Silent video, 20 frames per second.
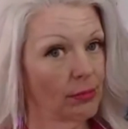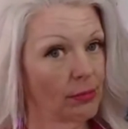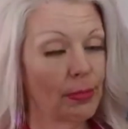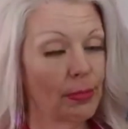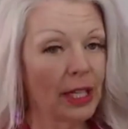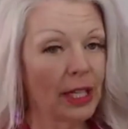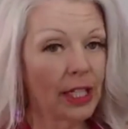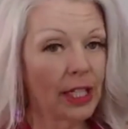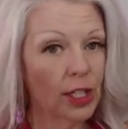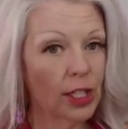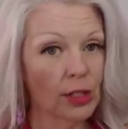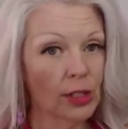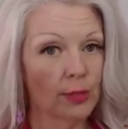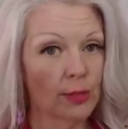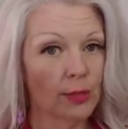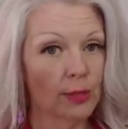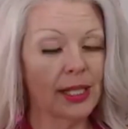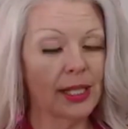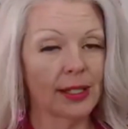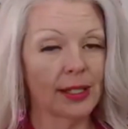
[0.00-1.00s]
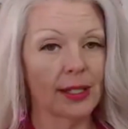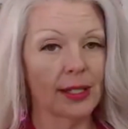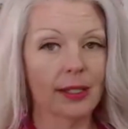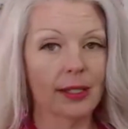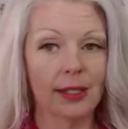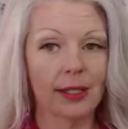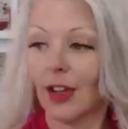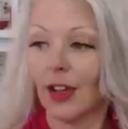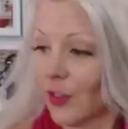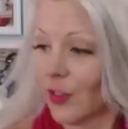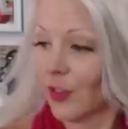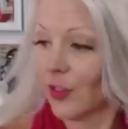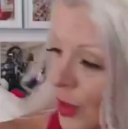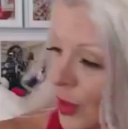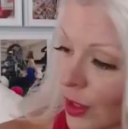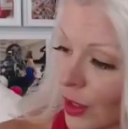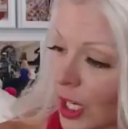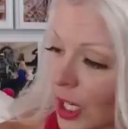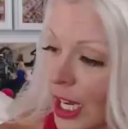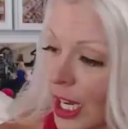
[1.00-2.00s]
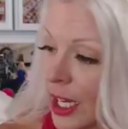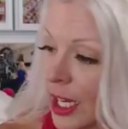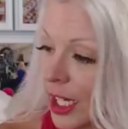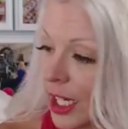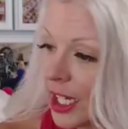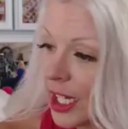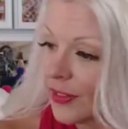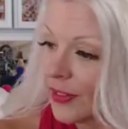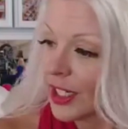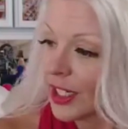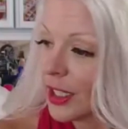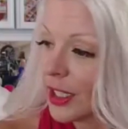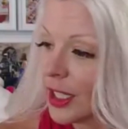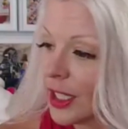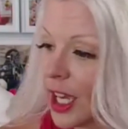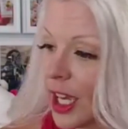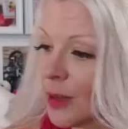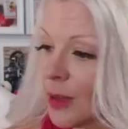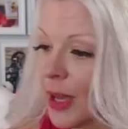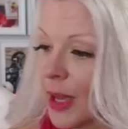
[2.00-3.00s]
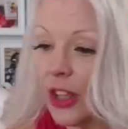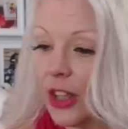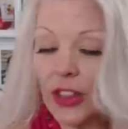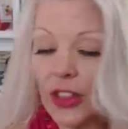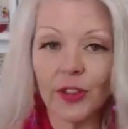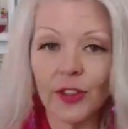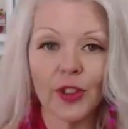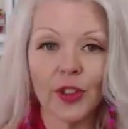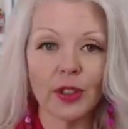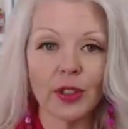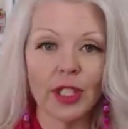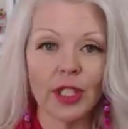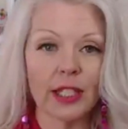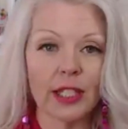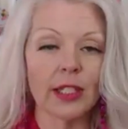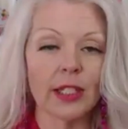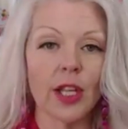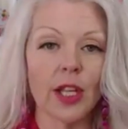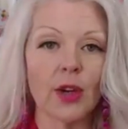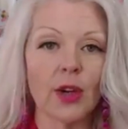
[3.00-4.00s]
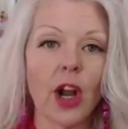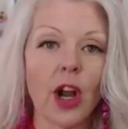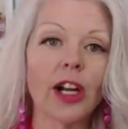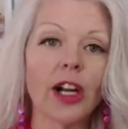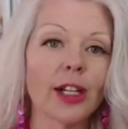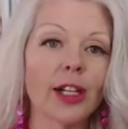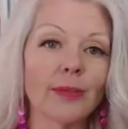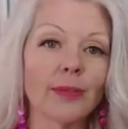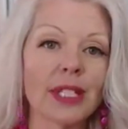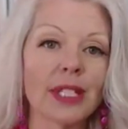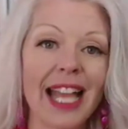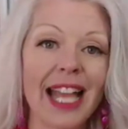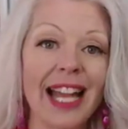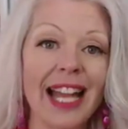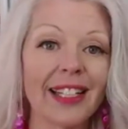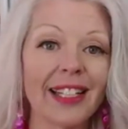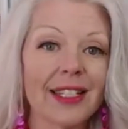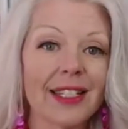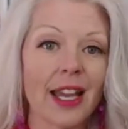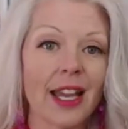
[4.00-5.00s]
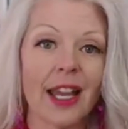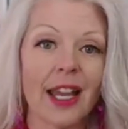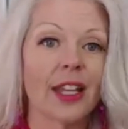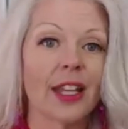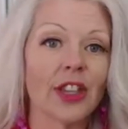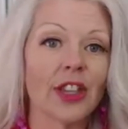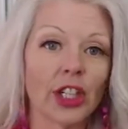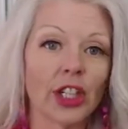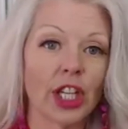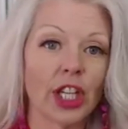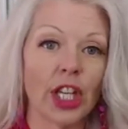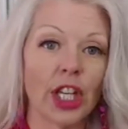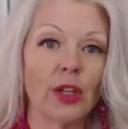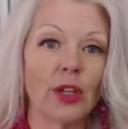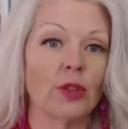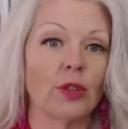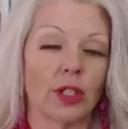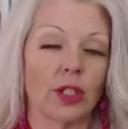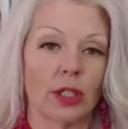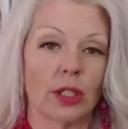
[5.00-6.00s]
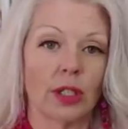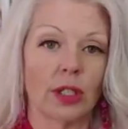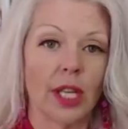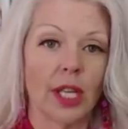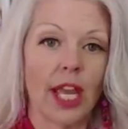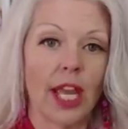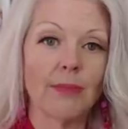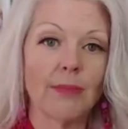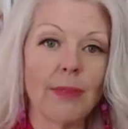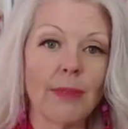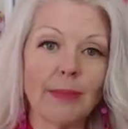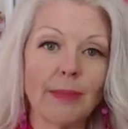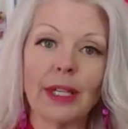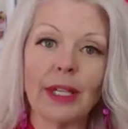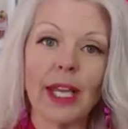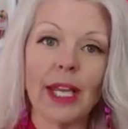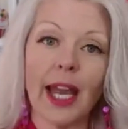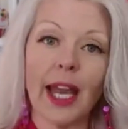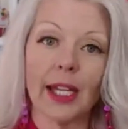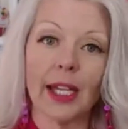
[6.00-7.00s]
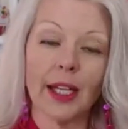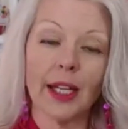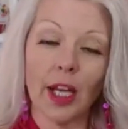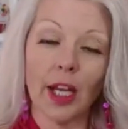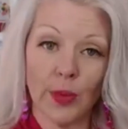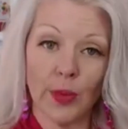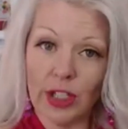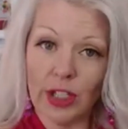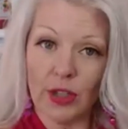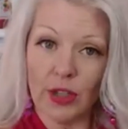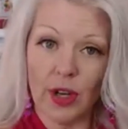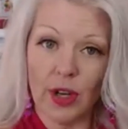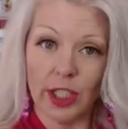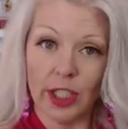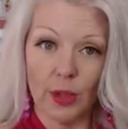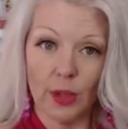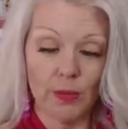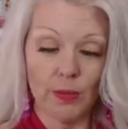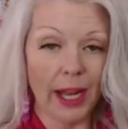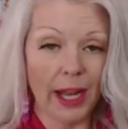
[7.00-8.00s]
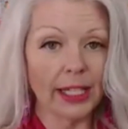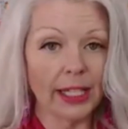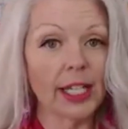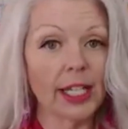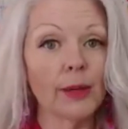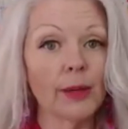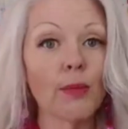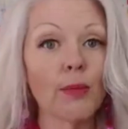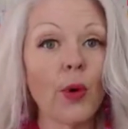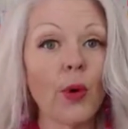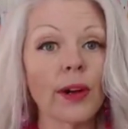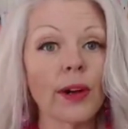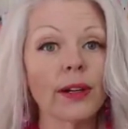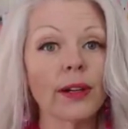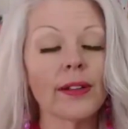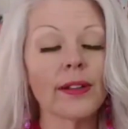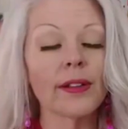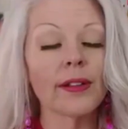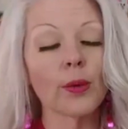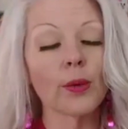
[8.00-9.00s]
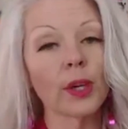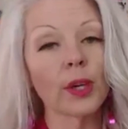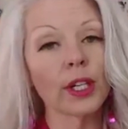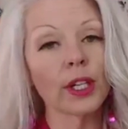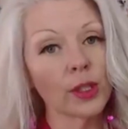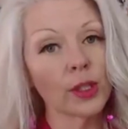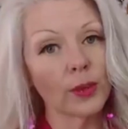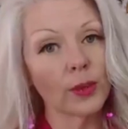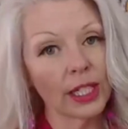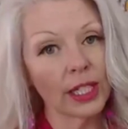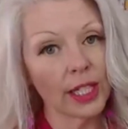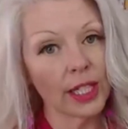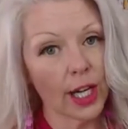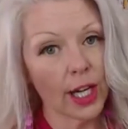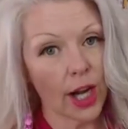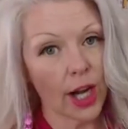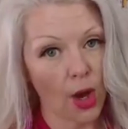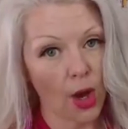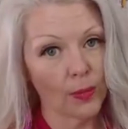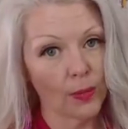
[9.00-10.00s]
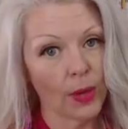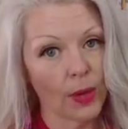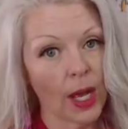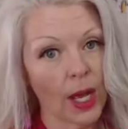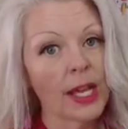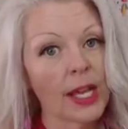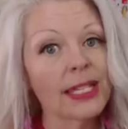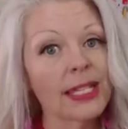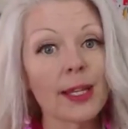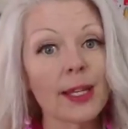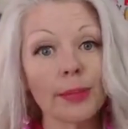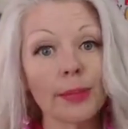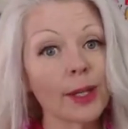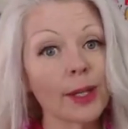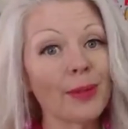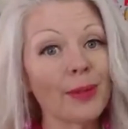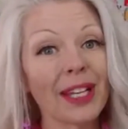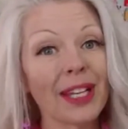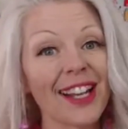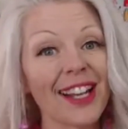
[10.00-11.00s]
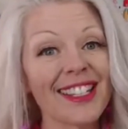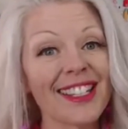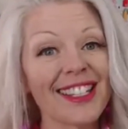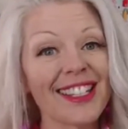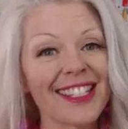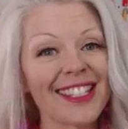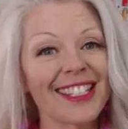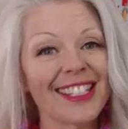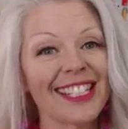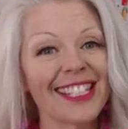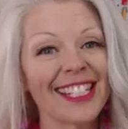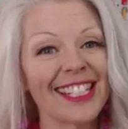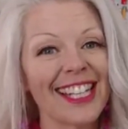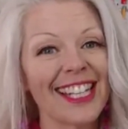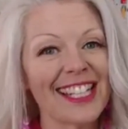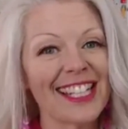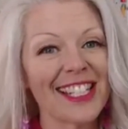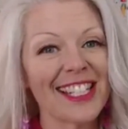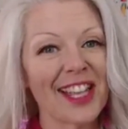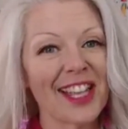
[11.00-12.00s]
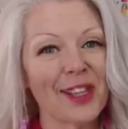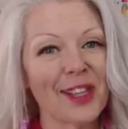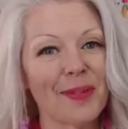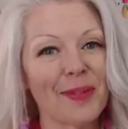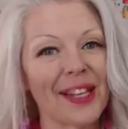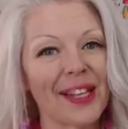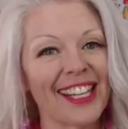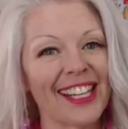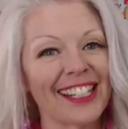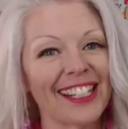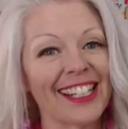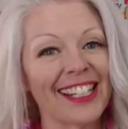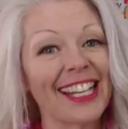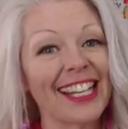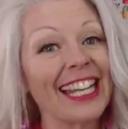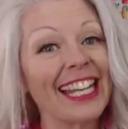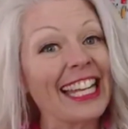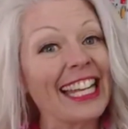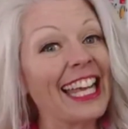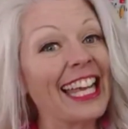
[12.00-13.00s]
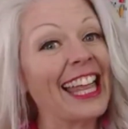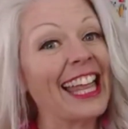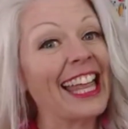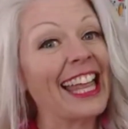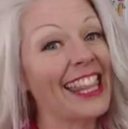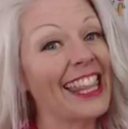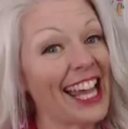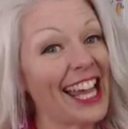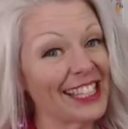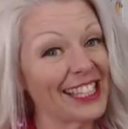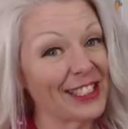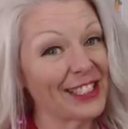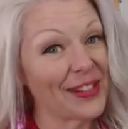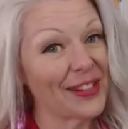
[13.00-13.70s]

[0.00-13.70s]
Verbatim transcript: Big, huge plates of food. Even healthy food that's low-carb, salads, they're huge. And maybe at a restaurant you might eat more than what you would eat at home, simply because it's on the plate. That's